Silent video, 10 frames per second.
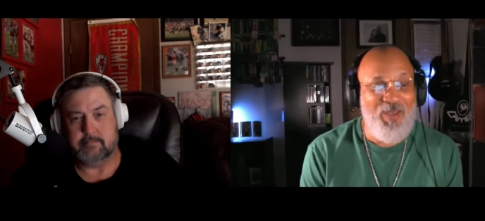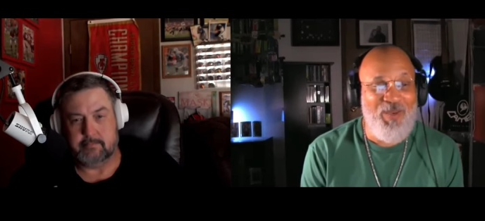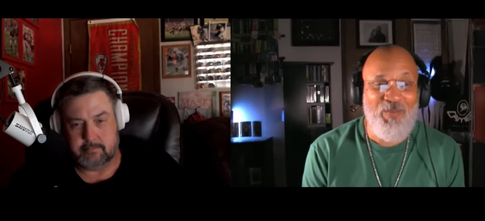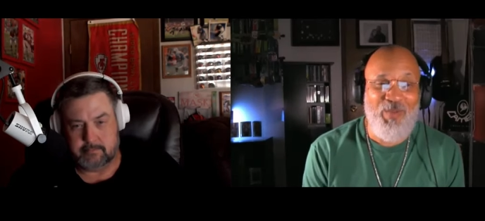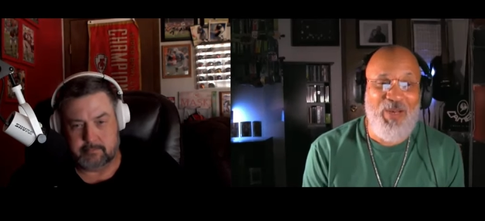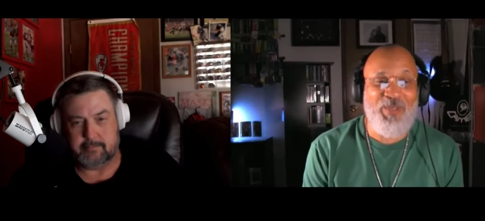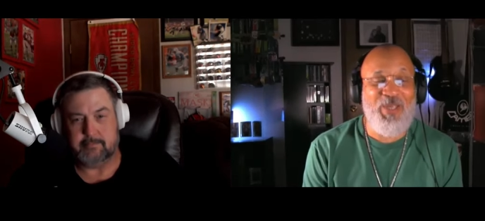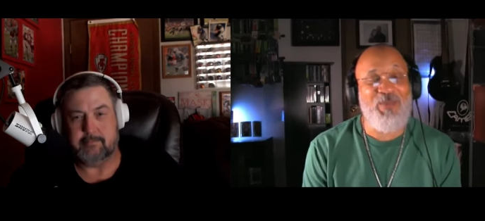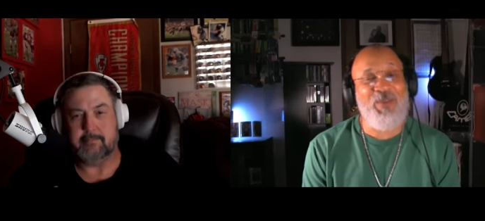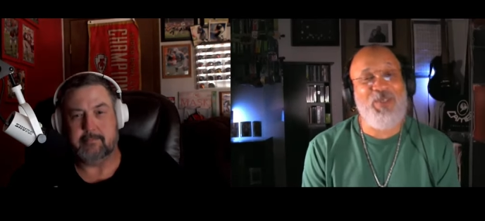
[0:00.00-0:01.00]
Speaker 1: But I'm
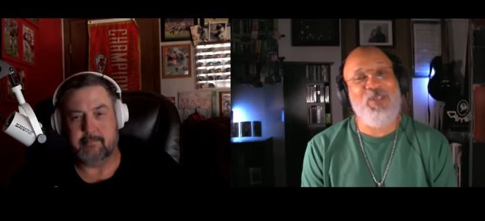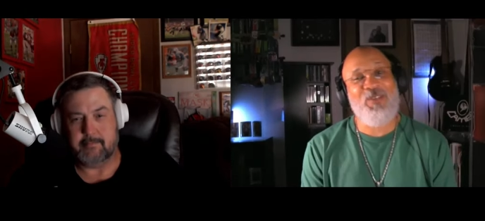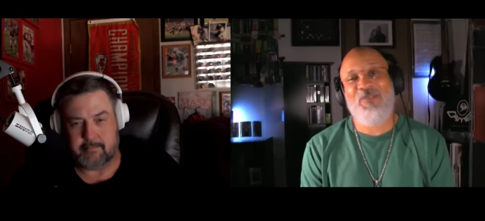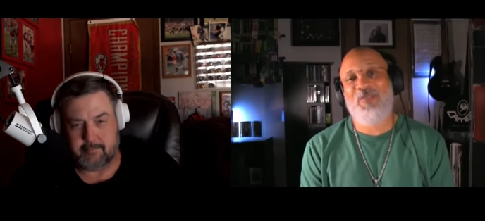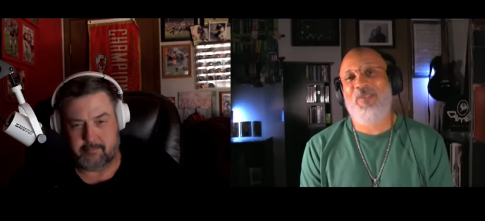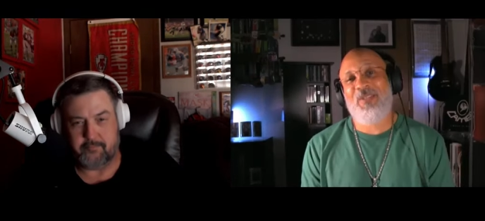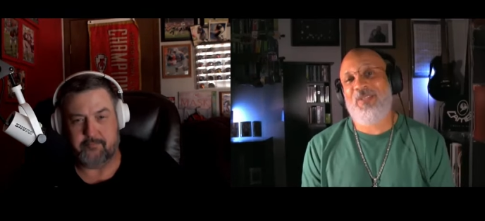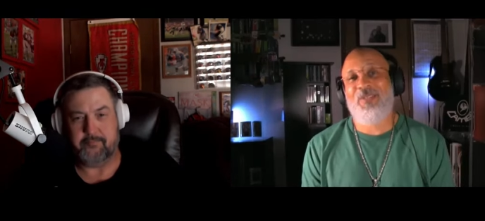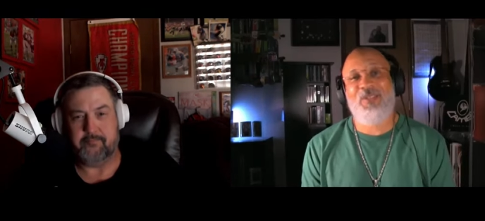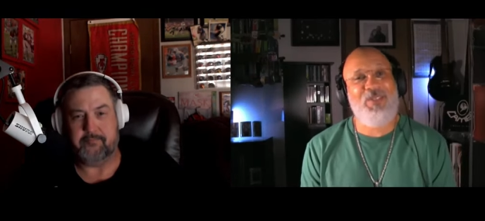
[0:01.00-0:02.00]
saying to myself,
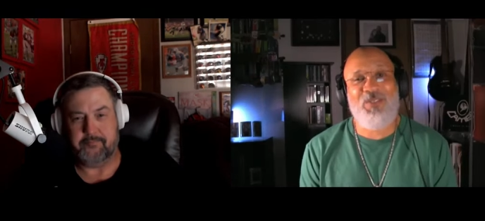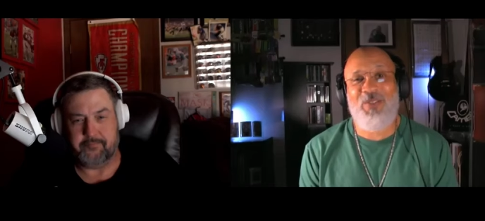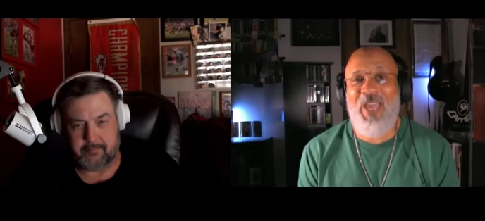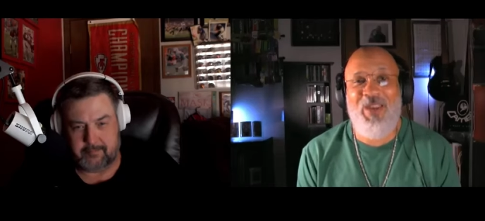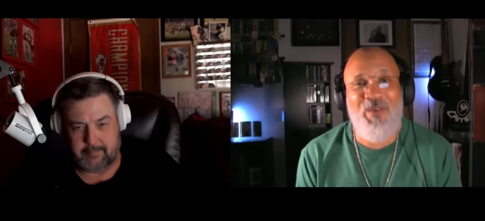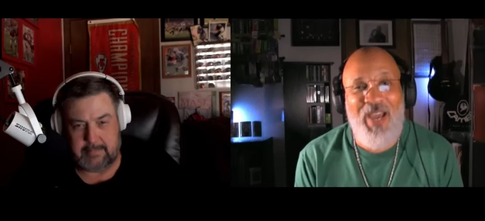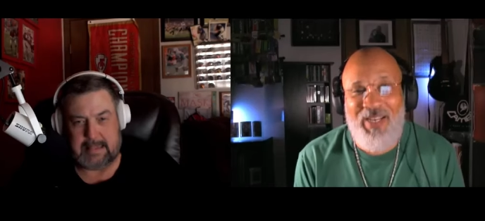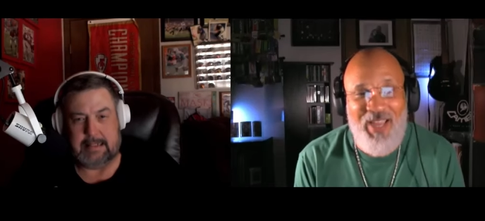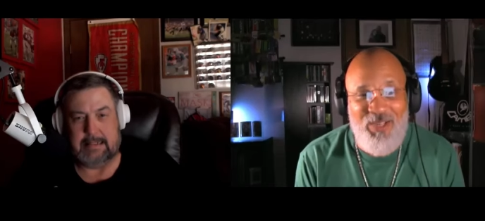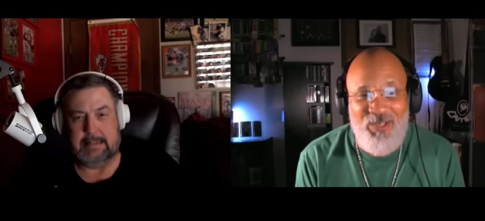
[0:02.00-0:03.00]
eh, there's eight or nine
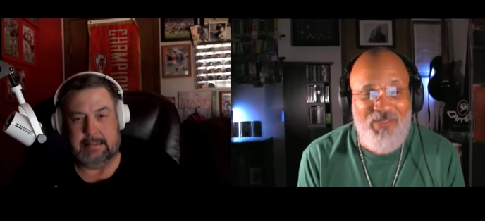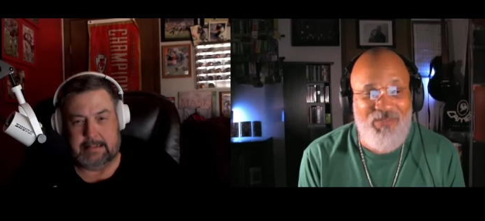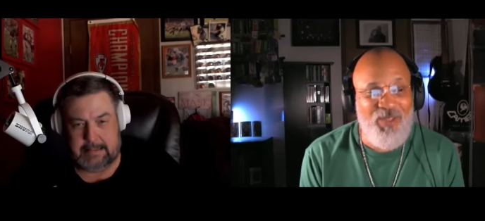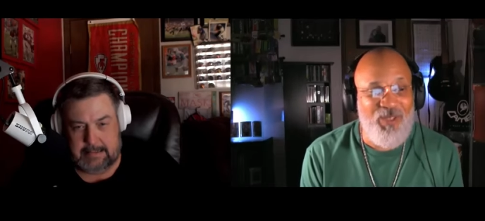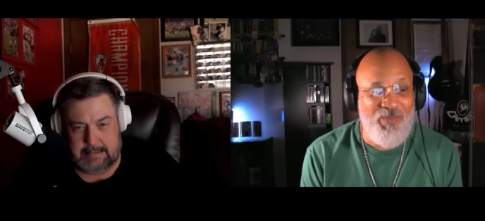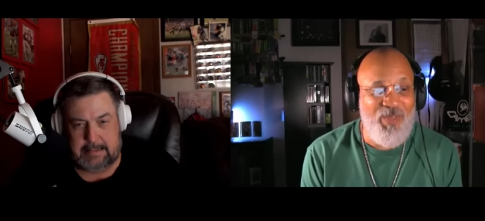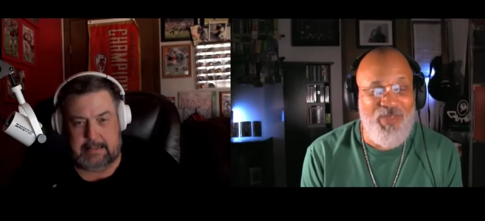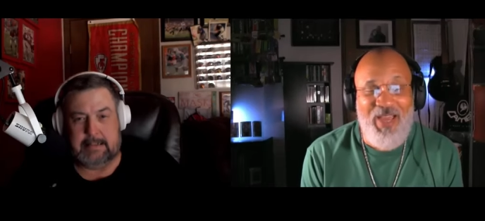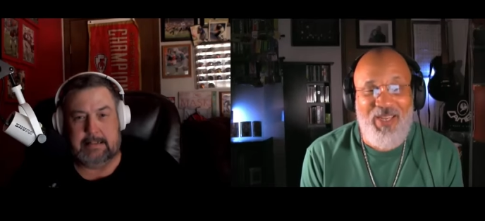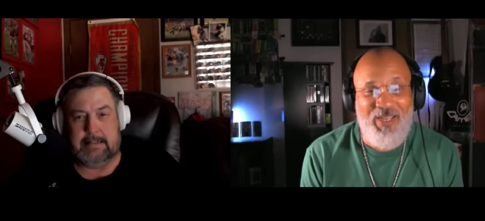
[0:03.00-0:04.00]
days left in this month.
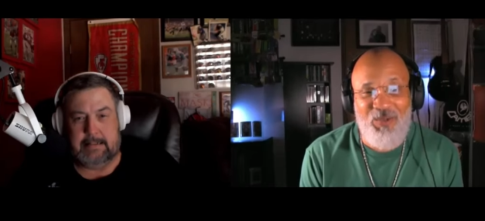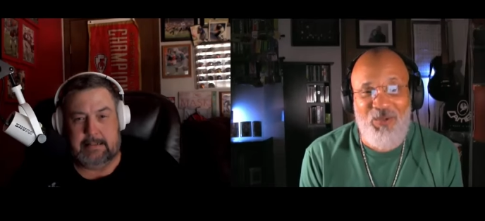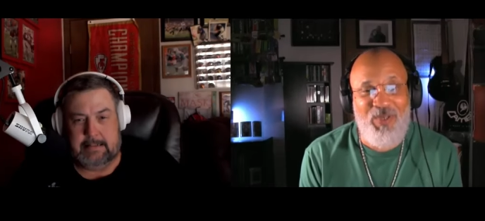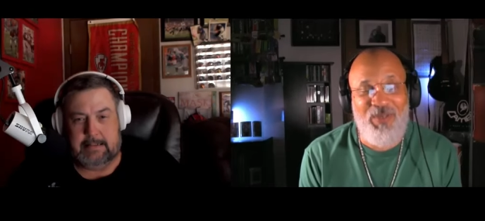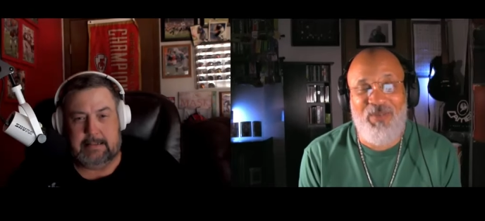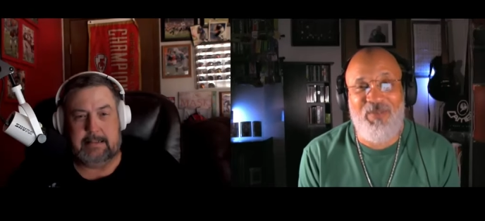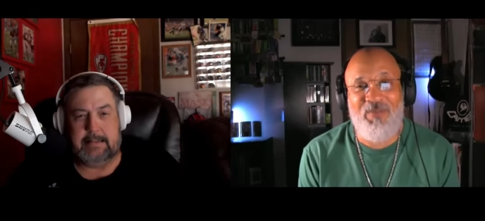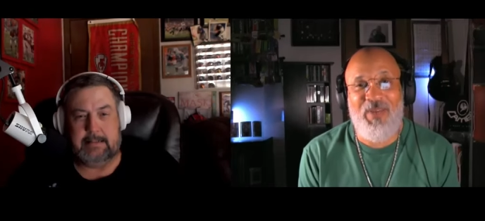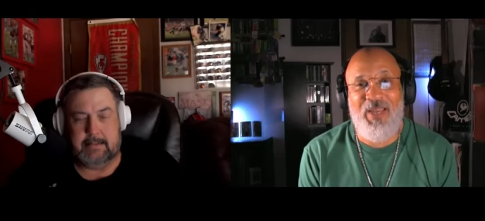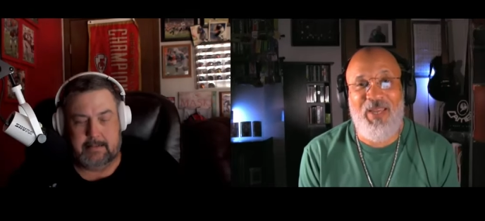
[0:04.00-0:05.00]
I can do it.
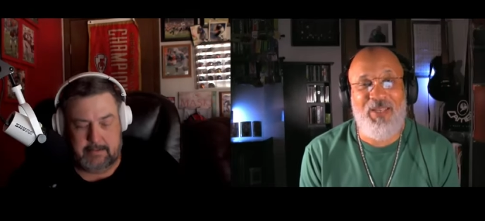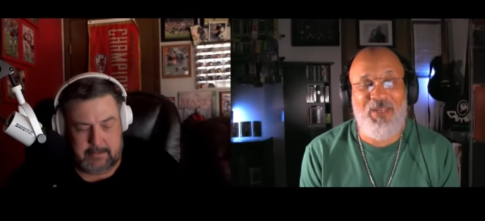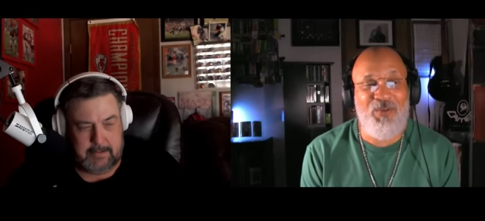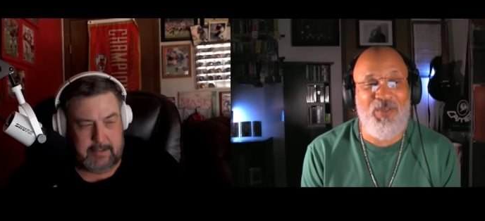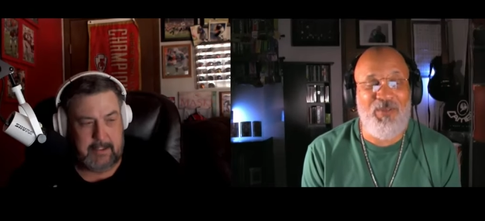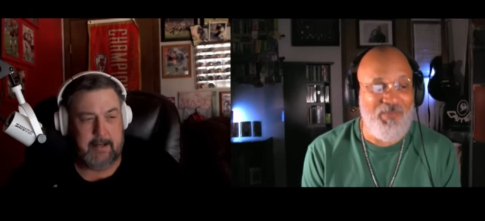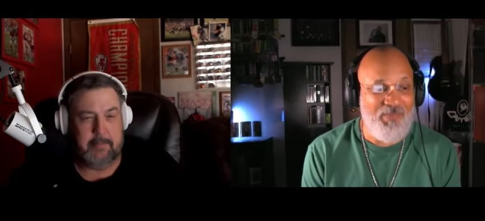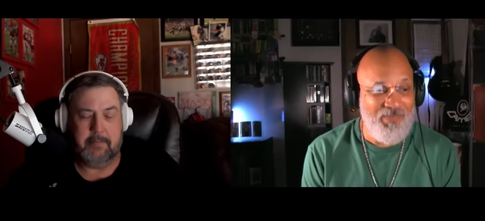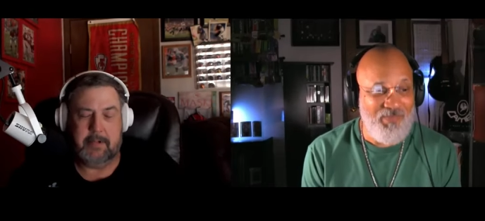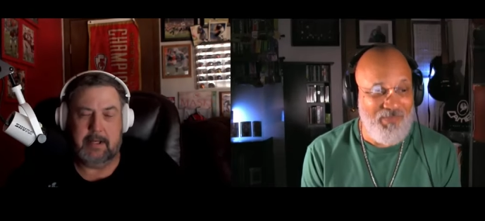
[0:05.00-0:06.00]
I can do it.
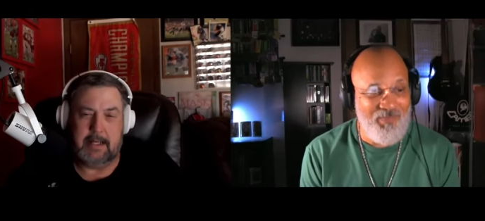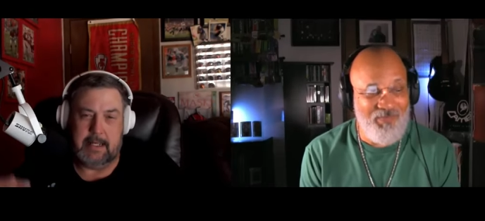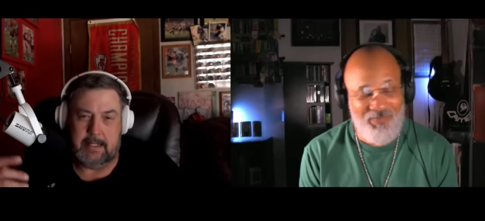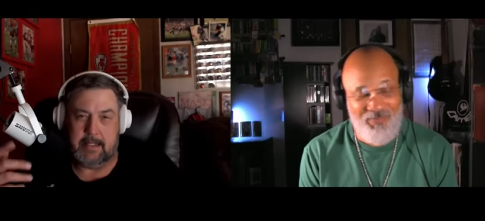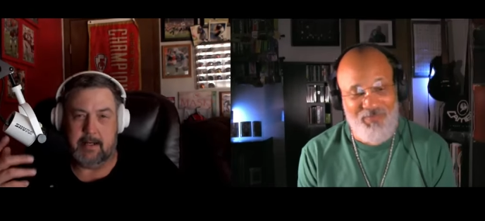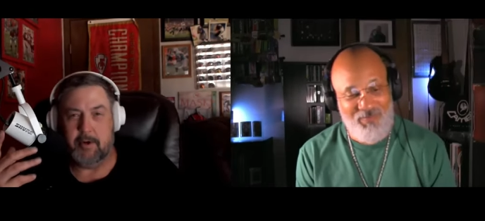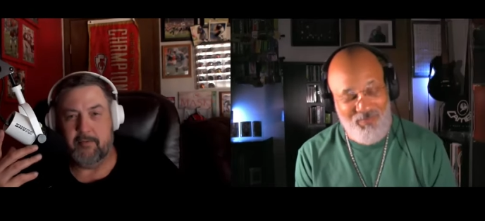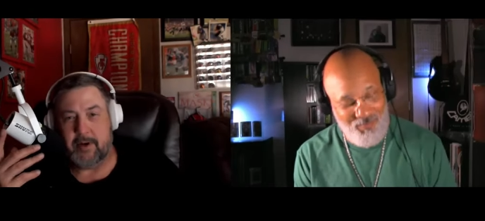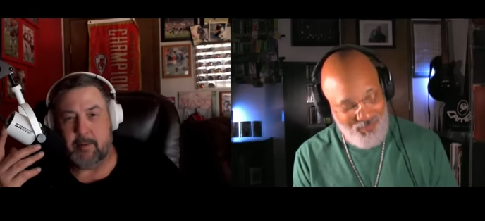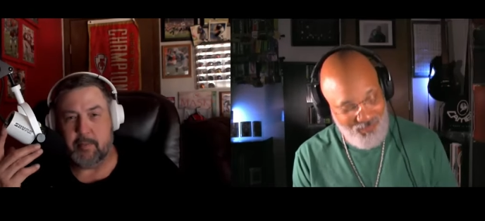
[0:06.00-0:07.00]
Speaker 2: Yep. Come
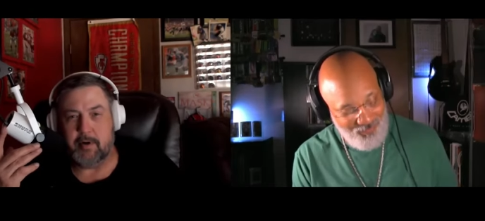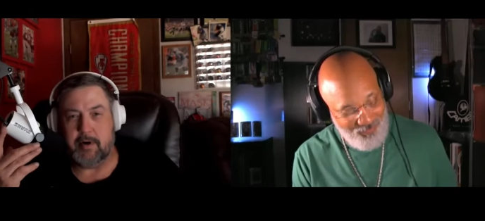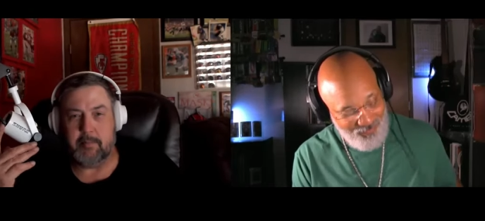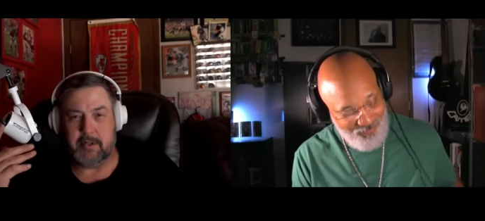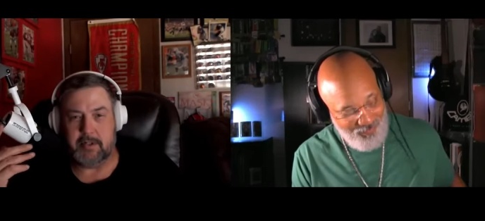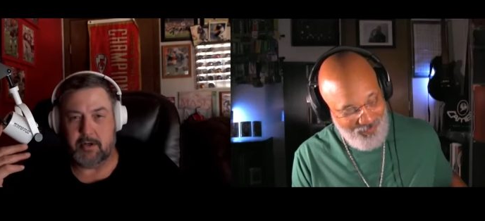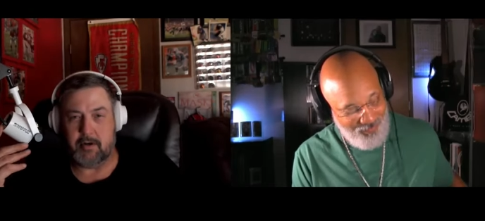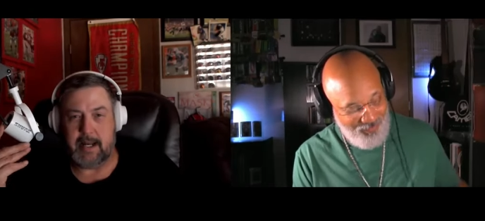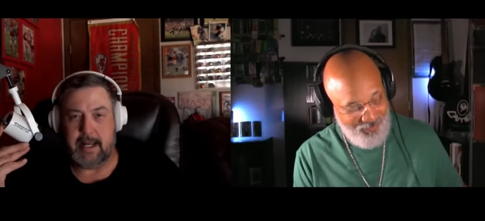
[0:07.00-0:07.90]
November, I'm going to start